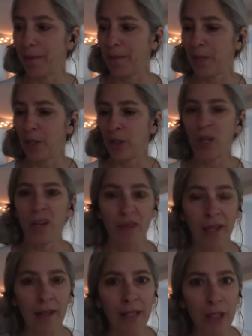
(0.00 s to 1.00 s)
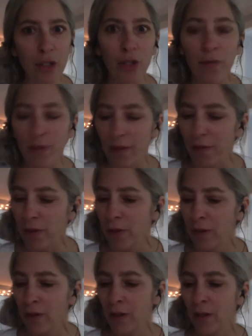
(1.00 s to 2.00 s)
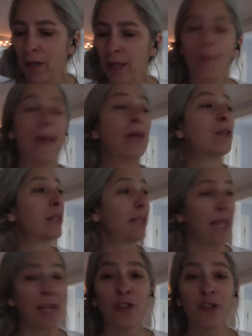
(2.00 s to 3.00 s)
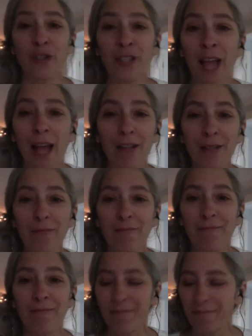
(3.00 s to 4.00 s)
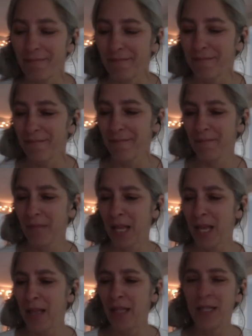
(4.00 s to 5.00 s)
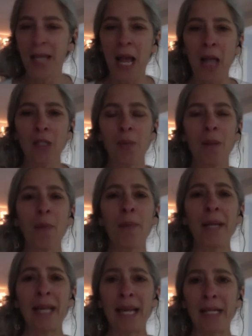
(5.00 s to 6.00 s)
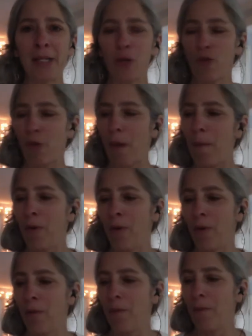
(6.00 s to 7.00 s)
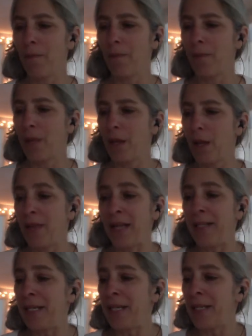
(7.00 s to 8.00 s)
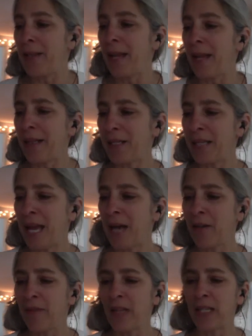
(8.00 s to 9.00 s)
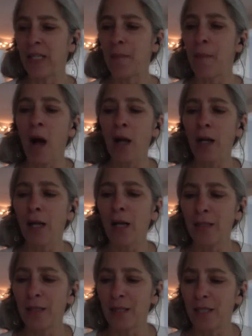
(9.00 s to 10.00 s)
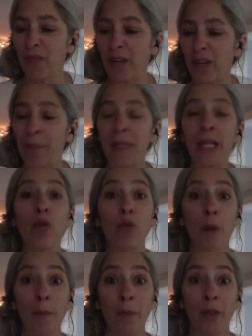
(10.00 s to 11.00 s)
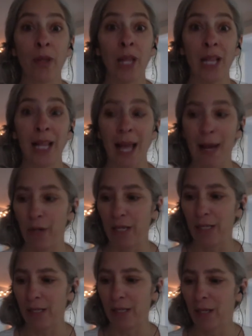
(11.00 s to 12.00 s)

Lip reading: Should I really serve liver? And the mountain said the answer is yes. The townspeople began to grumble. They didn't like the sound of this. Ma Custis' family grumbled the loudest.